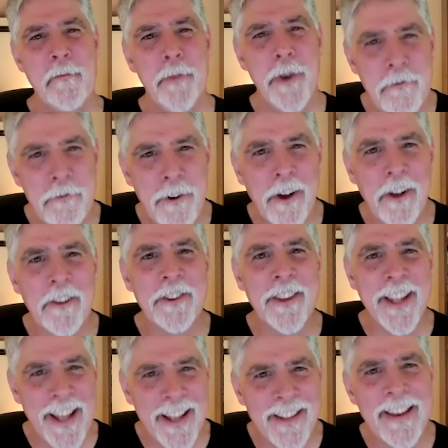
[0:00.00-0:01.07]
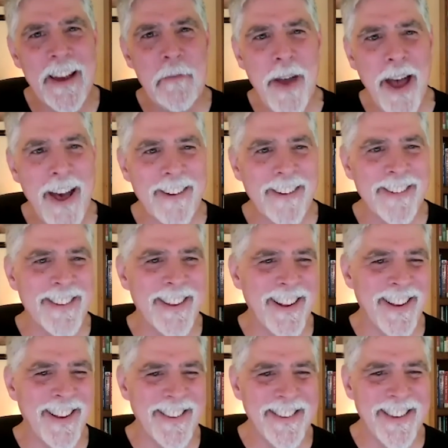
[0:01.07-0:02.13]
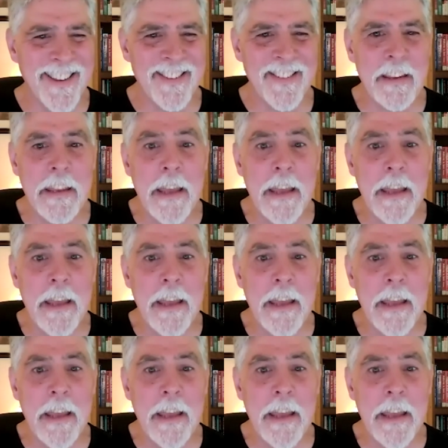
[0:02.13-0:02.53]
pitfalls and anti-patterns that exist.